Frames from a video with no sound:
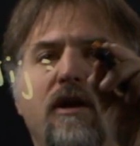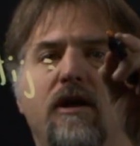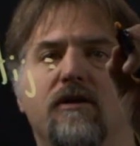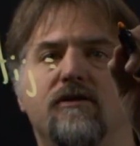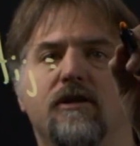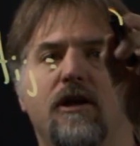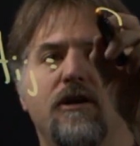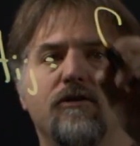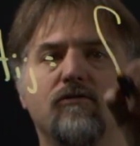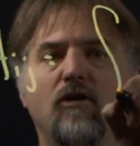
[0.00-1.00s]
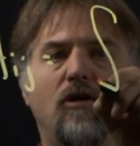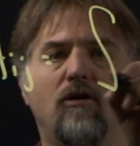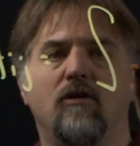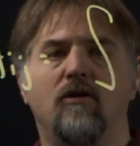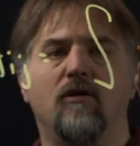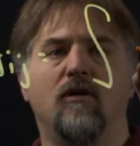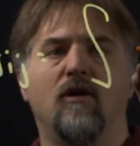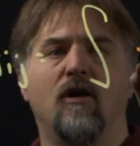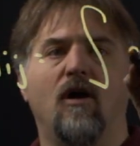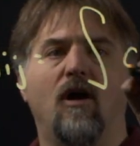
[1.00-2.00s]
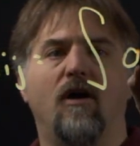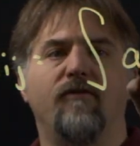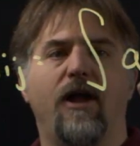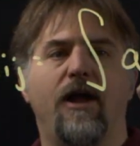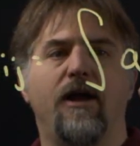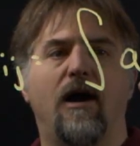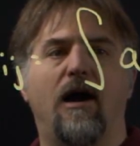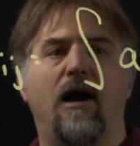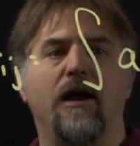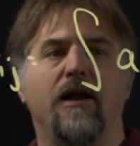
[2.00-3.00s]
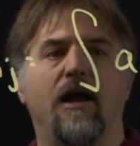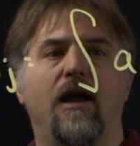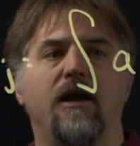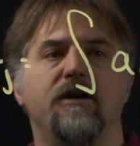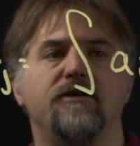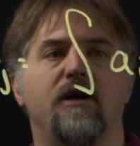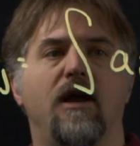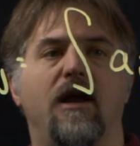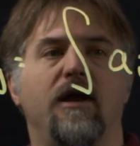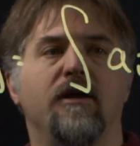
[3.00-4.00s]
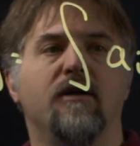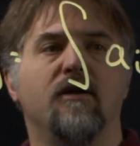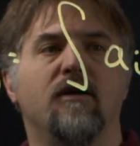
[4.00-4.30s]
is the integral of Aij